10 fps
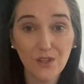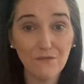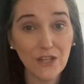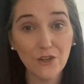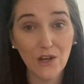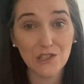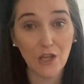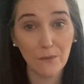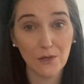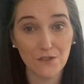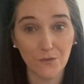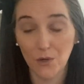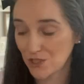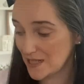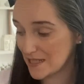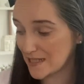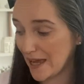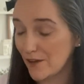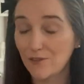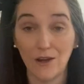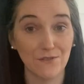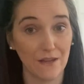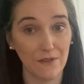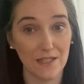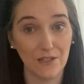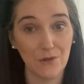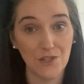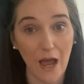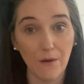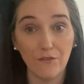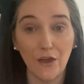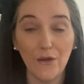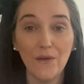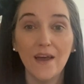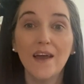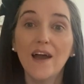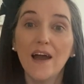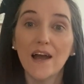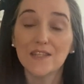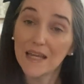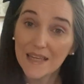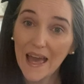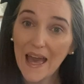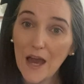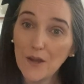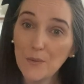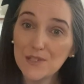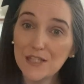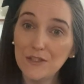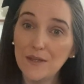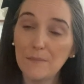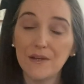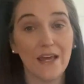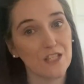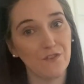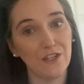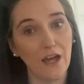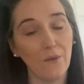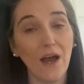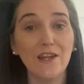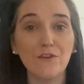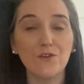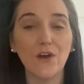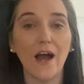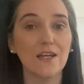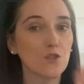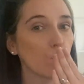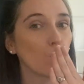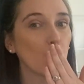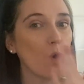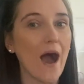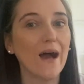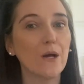Thank you guys so much for watching today. I've loved having this little chat with you. Take care, and I will see you in my next video. I love you guys. Mwah.